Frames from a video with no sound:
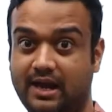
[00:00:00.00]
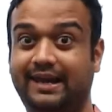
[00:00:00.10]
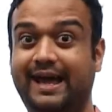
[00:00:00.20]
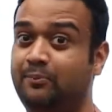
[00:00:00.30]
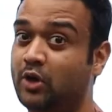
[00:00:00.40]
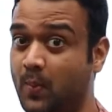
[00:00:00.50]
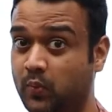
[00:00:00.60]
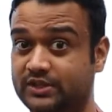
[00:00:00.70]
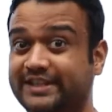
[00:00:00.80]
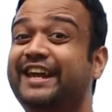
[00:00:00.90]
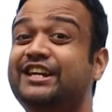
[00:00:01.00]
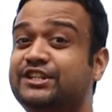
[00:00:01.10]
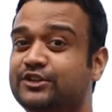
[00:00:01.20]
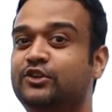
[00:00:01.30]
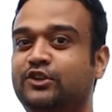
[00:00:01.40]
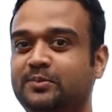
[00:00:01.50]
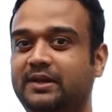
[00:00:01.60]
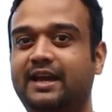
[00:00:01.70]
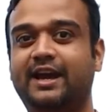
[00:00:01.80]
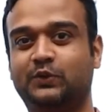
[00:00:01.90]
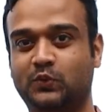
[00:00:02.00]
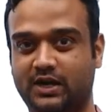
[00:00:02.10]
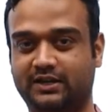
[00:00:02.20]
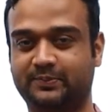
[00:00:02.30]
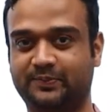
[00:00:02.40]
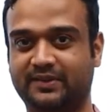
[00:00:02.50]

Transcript: A laptop was issued to me at work.